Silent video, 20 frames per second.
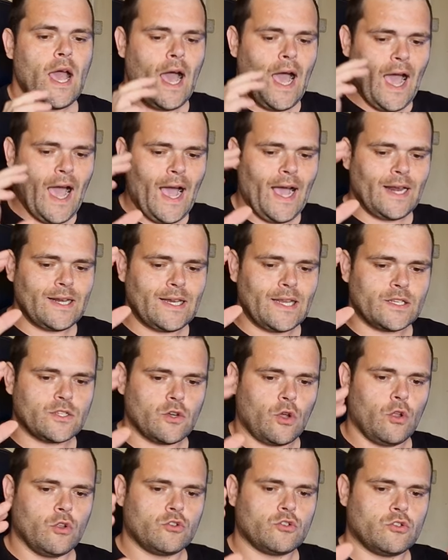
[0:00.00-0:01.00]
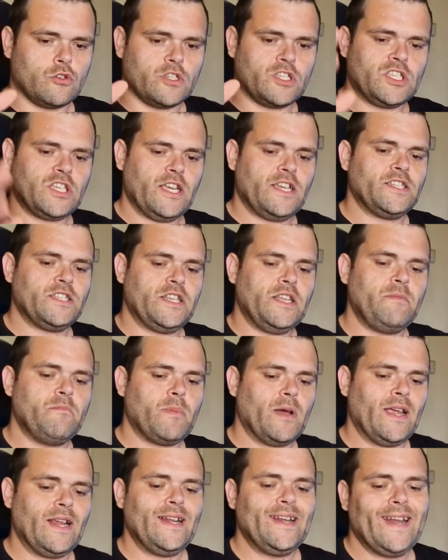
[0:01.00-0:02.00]
and it's also 16
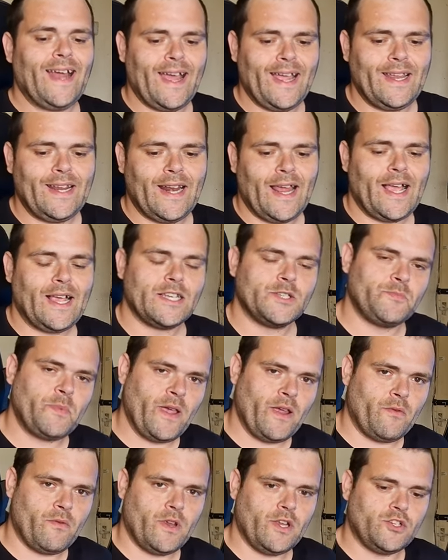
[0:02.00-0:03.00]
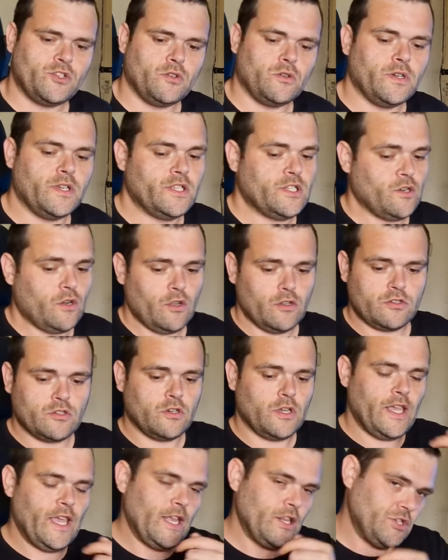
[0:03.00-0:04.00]
by 9 aspect ratio. It's
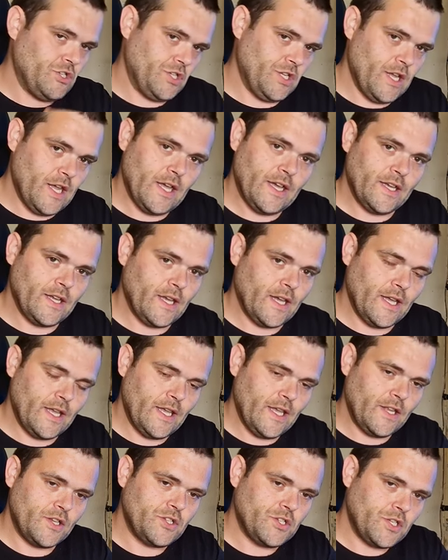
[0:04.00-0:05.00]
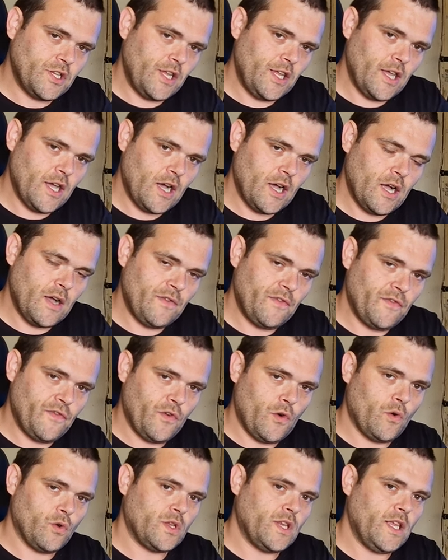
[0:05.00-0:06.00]
also HDR
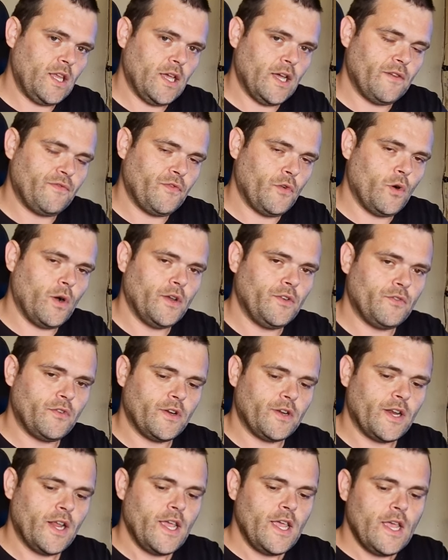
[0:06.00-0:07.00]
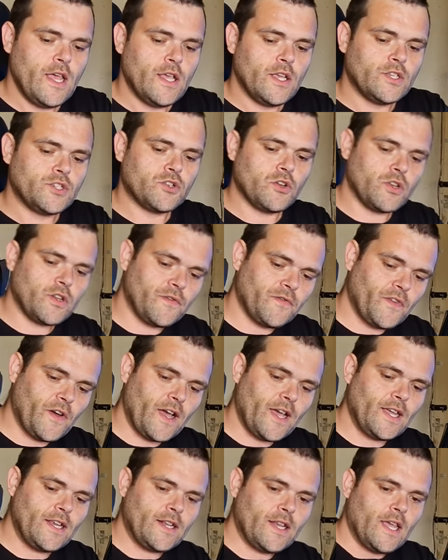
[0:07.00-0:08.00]
400
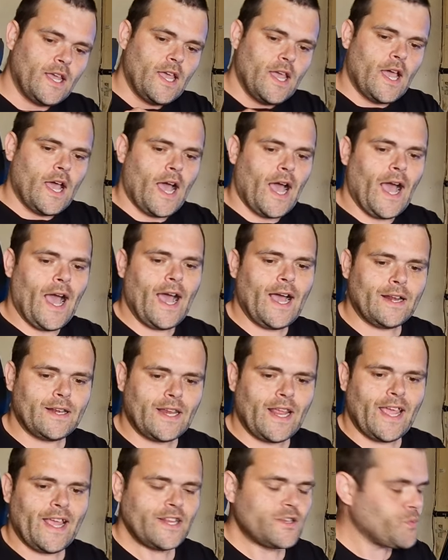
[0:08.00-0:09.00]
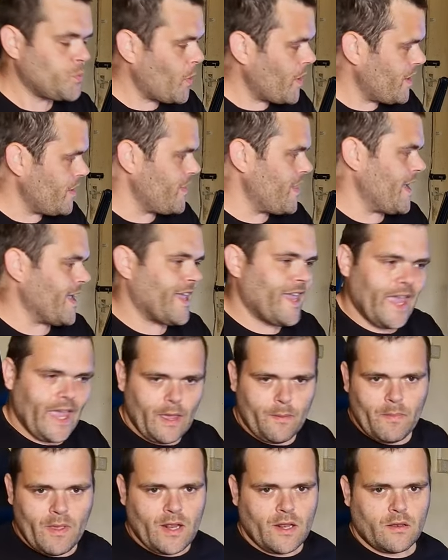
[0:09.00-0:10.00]
certified, and it's one of their
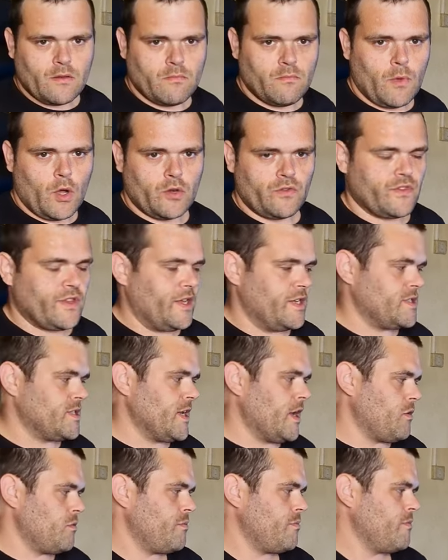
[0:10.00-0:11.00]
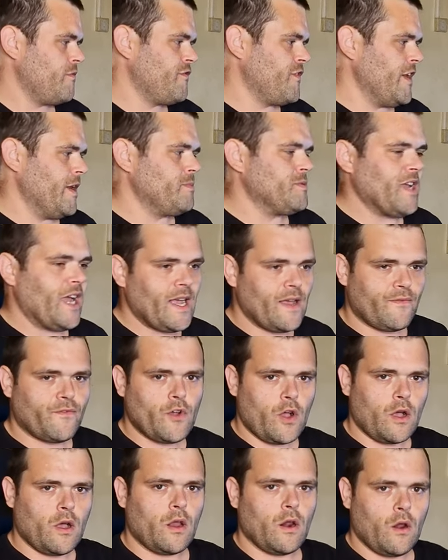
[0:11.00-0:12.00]
gaming monitors. Now, Philips have
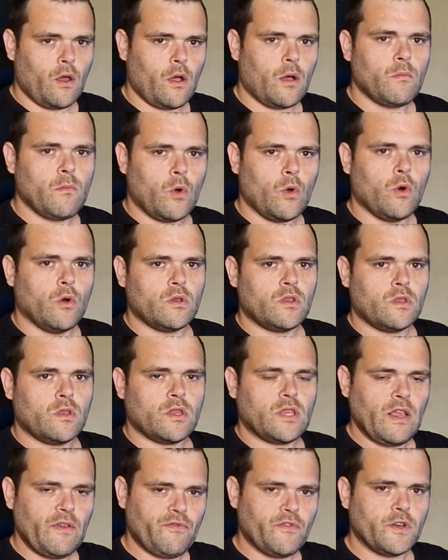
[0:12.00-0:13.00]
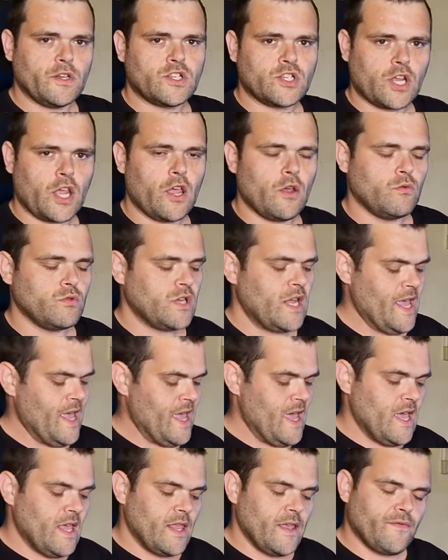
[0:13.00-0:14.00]
got a lot more different SKUs.
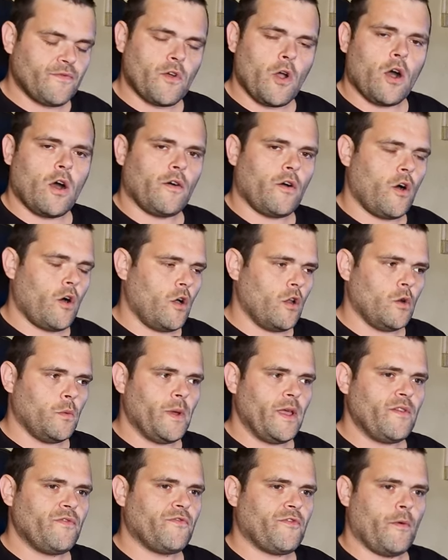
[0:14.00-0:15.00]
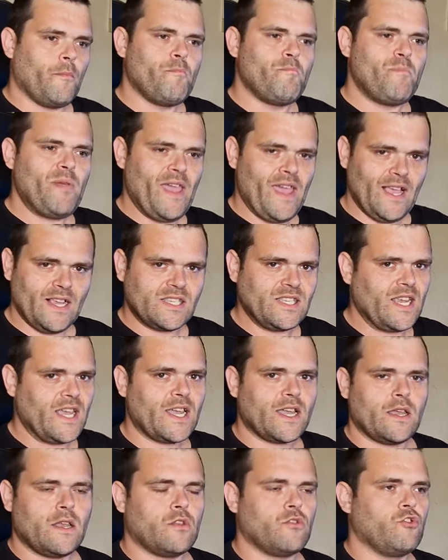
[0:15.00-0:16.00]
They've got all the way from
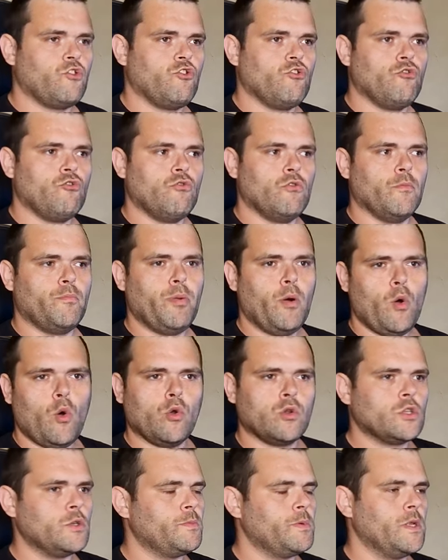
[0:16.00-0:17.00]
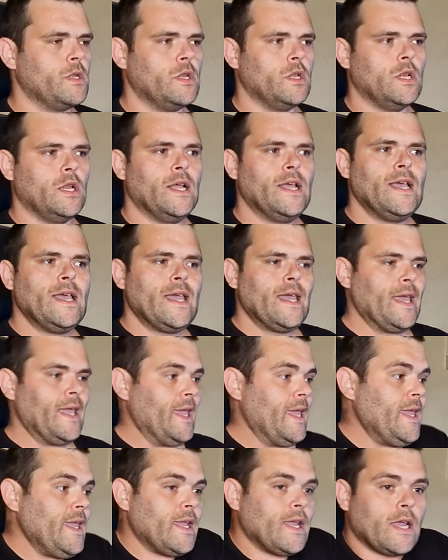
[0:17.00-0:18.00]
basic to portable,
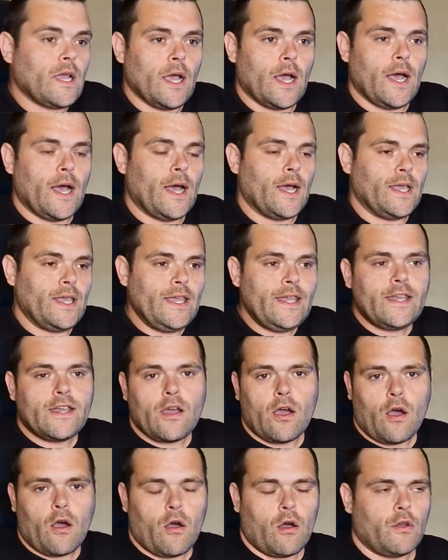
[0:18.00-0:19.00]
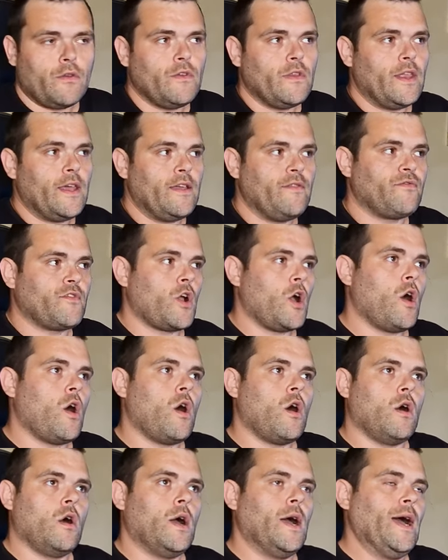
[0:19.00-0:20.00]
econ, they've
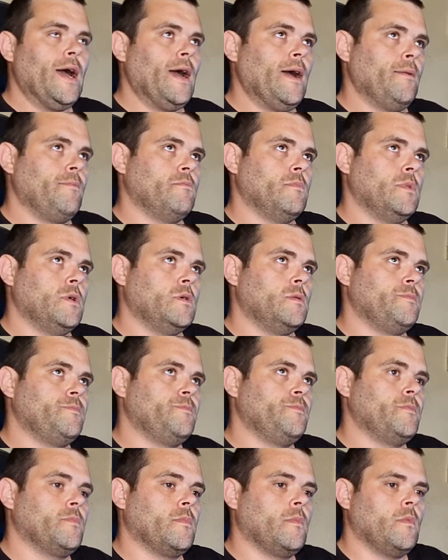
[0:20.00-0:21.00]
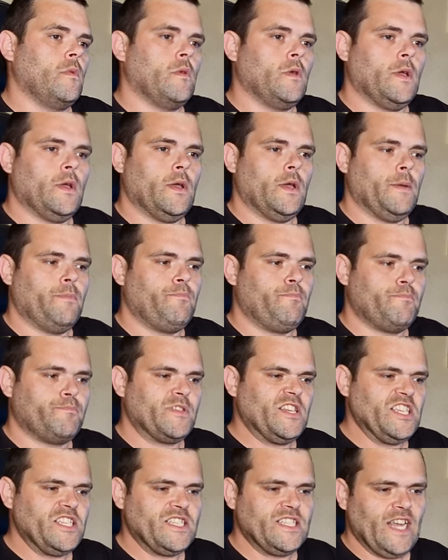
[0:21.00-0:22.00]
got
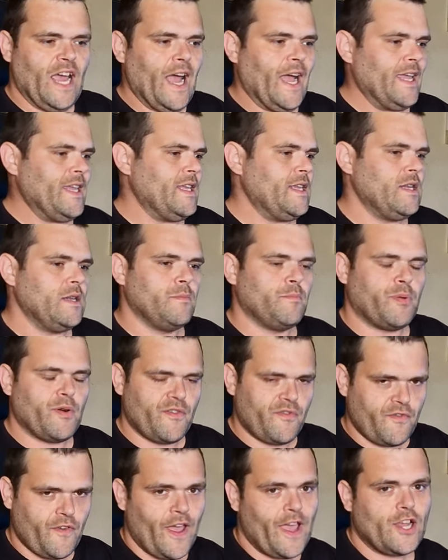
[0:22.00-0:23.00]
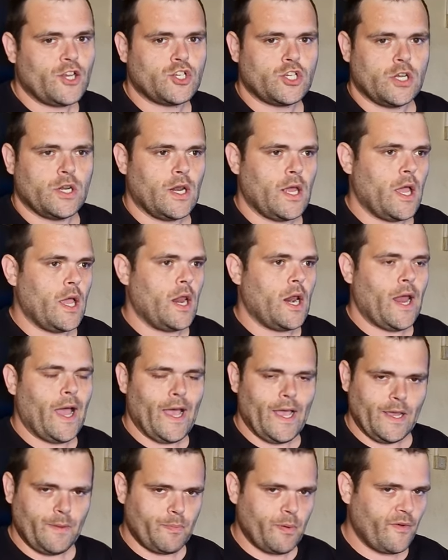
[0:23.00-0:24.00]
design, professional,
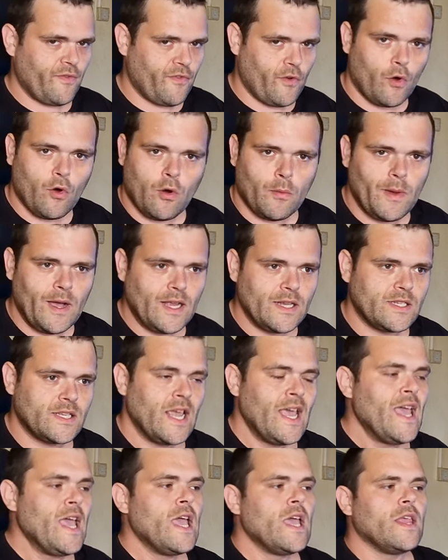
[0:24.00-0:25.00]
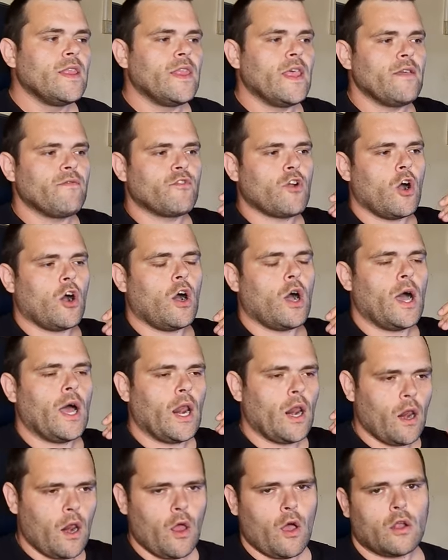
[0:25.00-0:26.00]
high performance. They've got
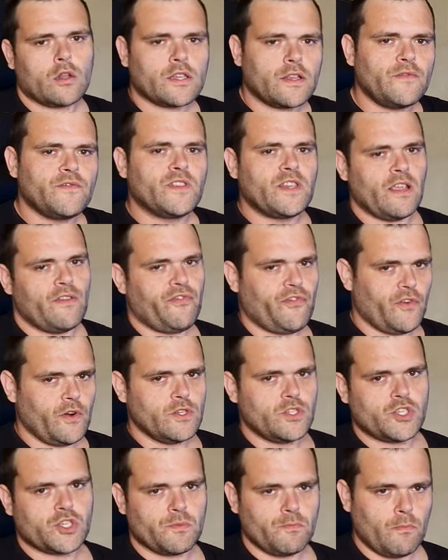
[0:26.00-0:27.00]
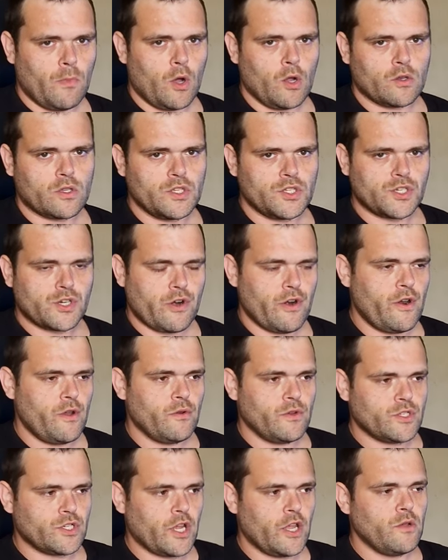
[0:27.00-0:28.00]
a lot of different monitor
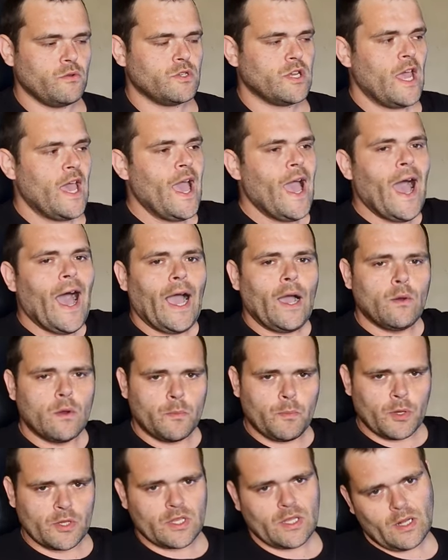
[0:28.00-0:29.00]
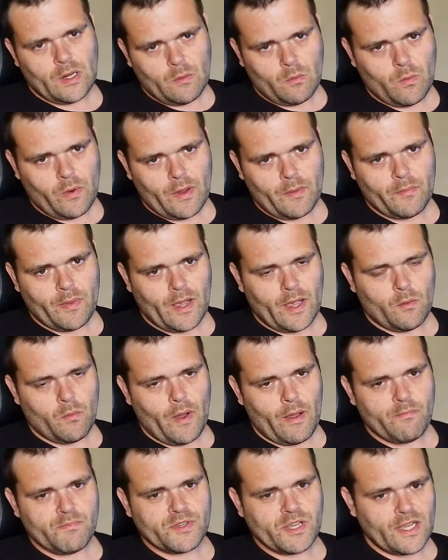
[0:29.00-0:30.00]
SKUs. I will put the
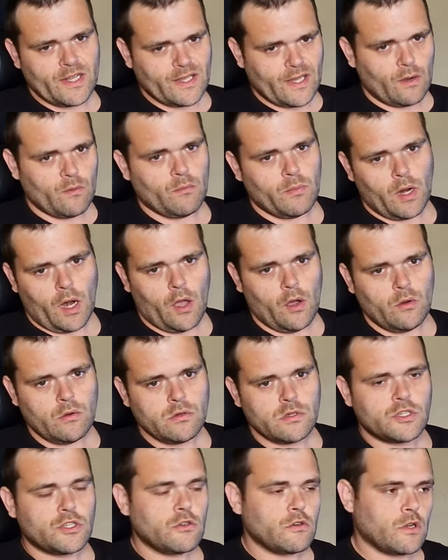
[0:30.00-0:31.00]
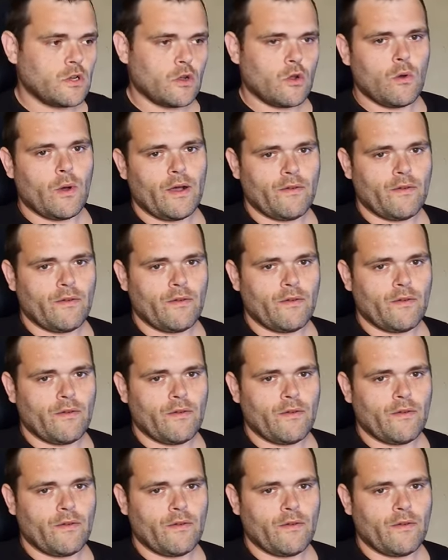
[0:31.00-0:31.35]
website down below so you can go